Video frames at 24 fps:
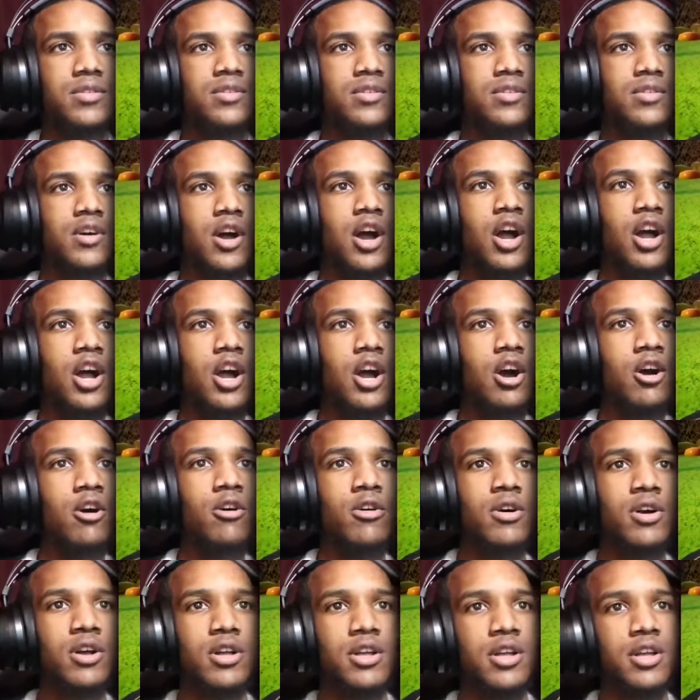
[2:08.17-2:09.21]
Uh
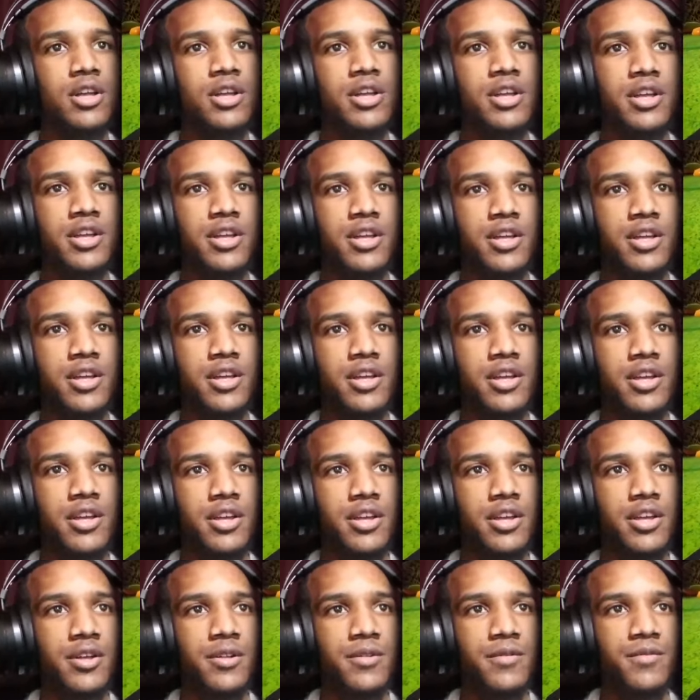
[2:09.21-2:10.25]
oh,
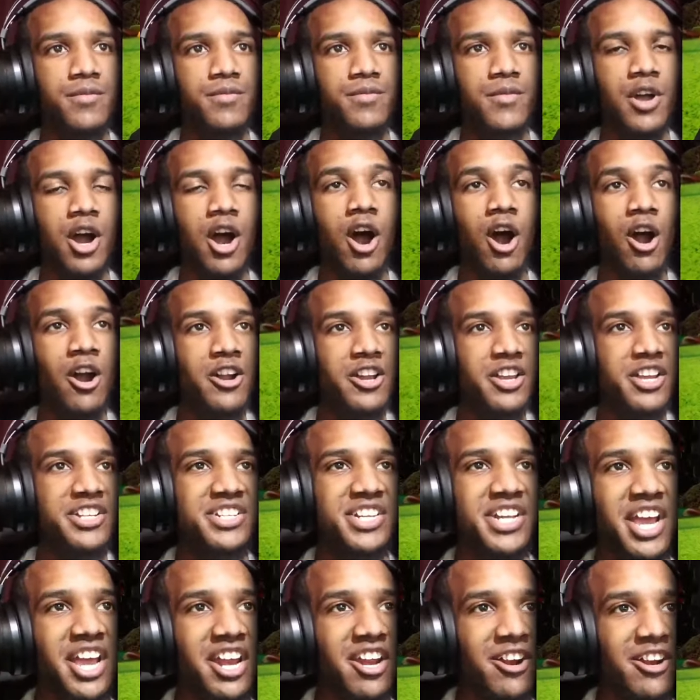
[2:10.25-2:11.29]
a heart
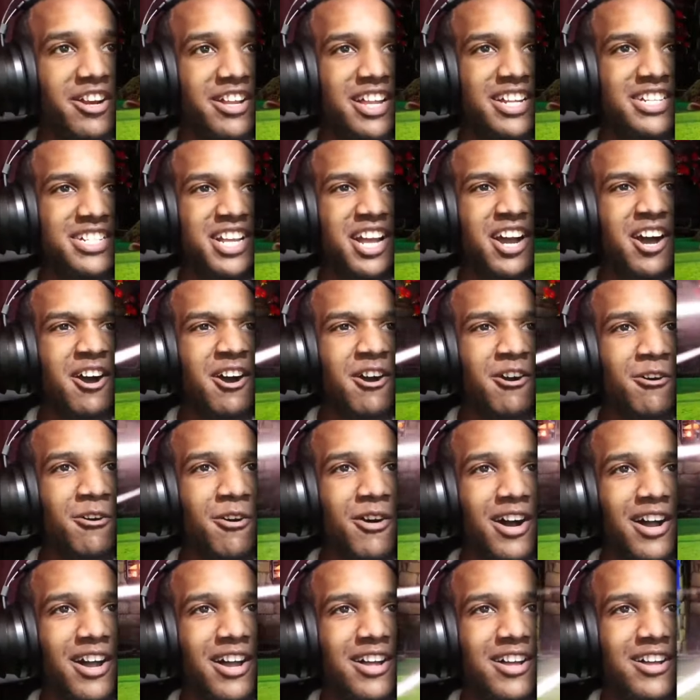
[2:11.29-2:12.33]
container. Let's
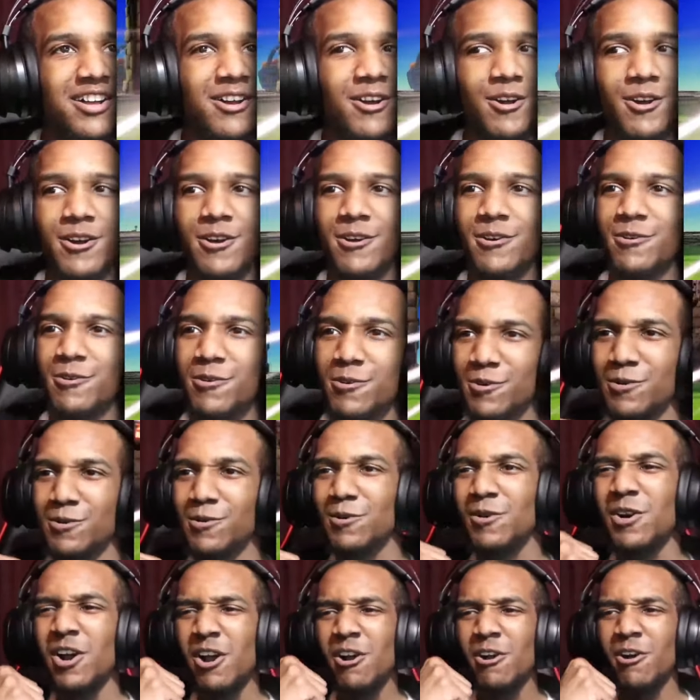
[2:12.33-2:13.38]
go.
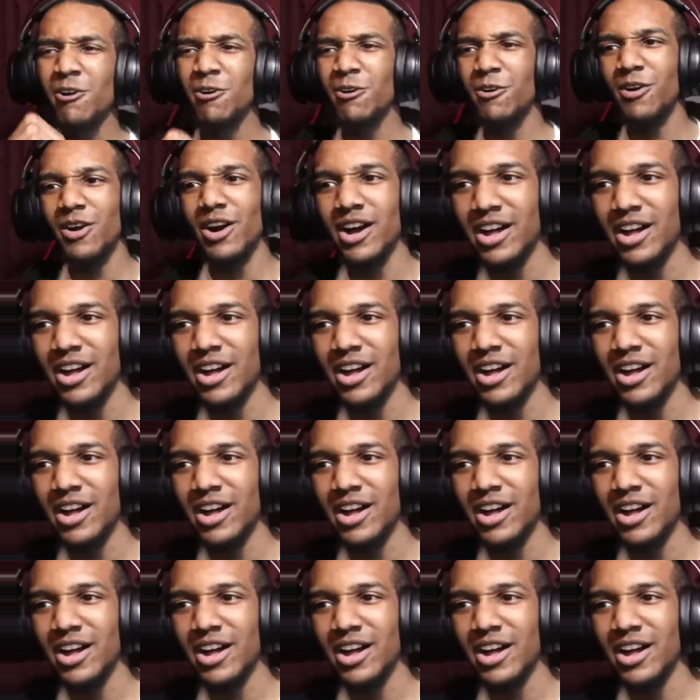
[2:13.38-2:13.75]
Woo!